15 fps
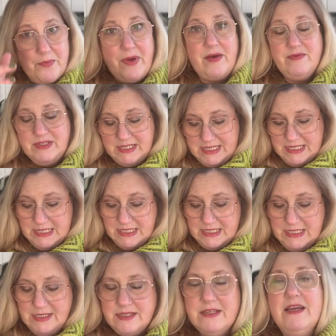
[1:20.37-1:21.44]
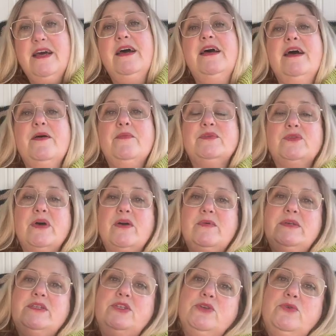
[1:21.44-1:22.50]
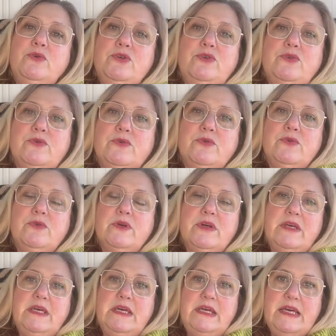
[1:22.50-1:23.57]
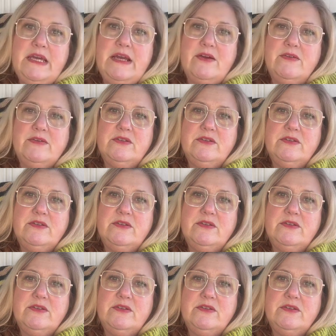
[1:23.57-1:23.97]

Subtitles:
I've sticked it, so I will show you here